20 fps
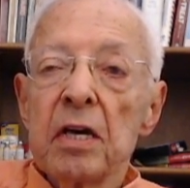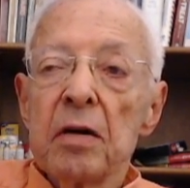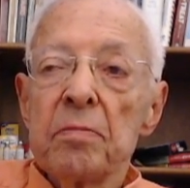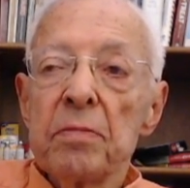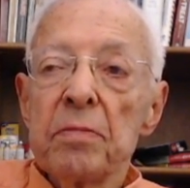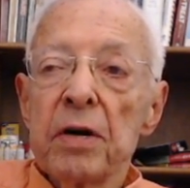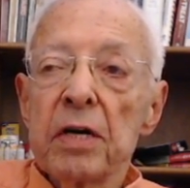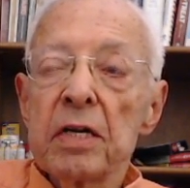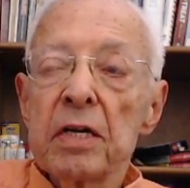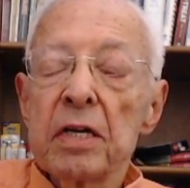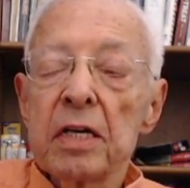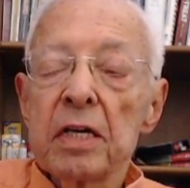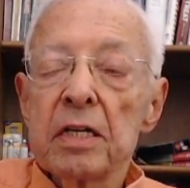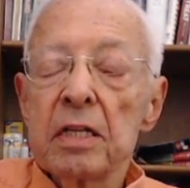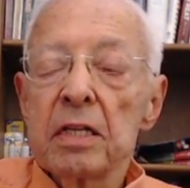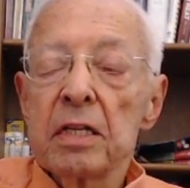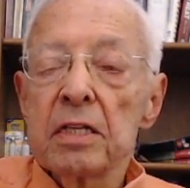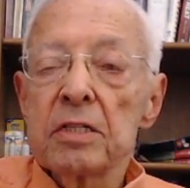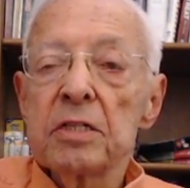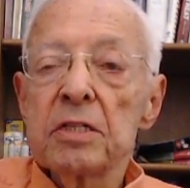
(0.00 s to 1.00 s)
But it,
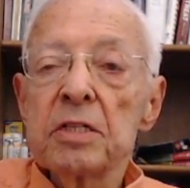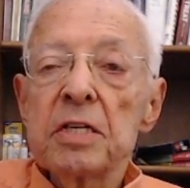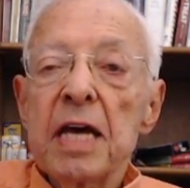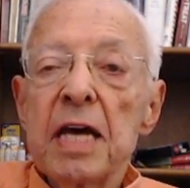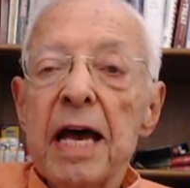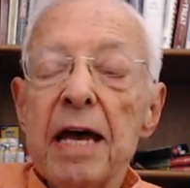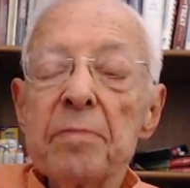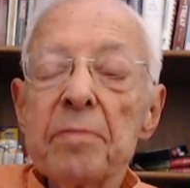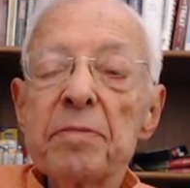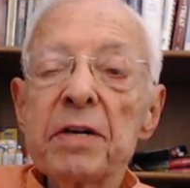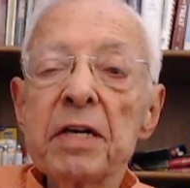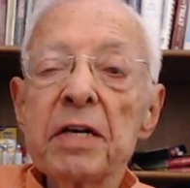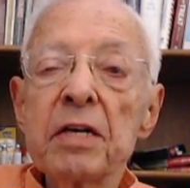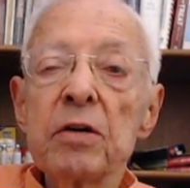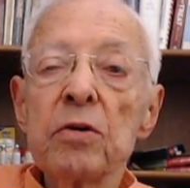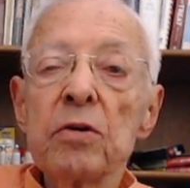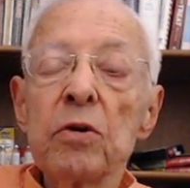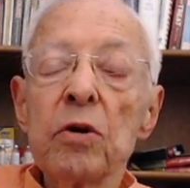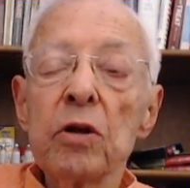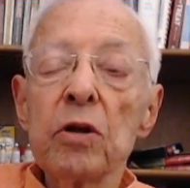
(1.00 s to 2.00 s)
this is happening
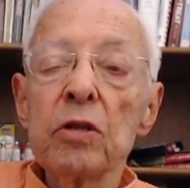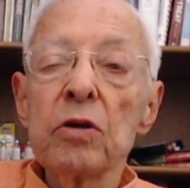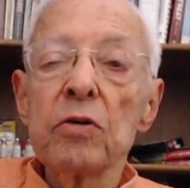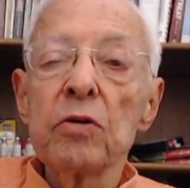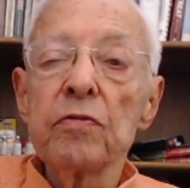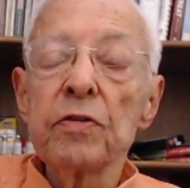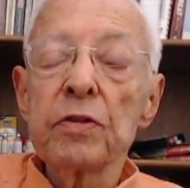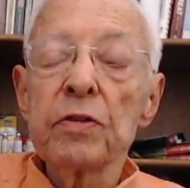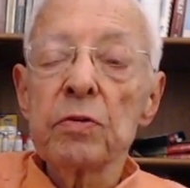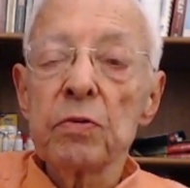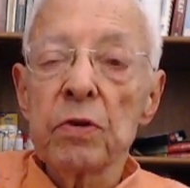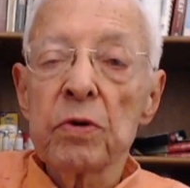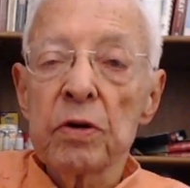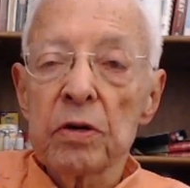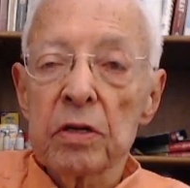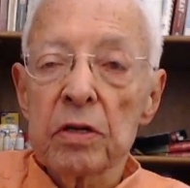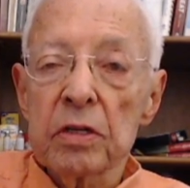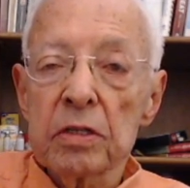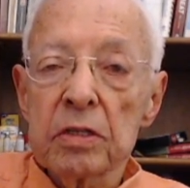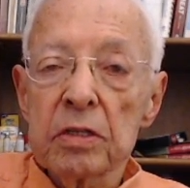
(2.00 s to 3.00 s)
all over the
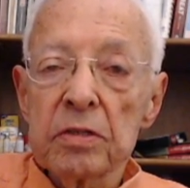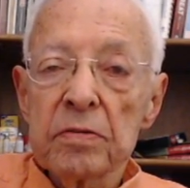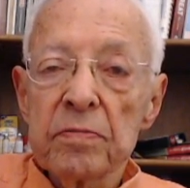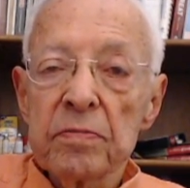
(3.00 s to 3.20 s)
world,